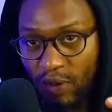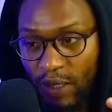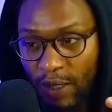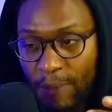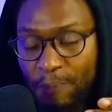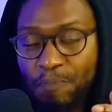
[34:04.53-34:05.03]

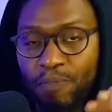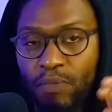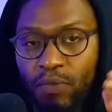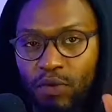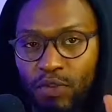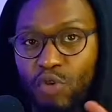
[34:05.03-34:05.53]
Okay,
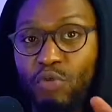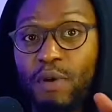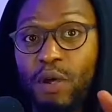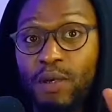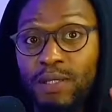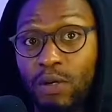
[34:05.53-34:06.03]
New
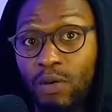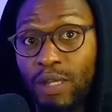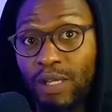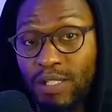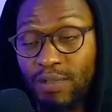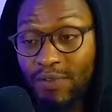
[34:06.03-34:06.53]
Band is a
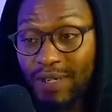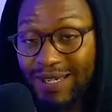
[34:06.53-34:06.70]
collective,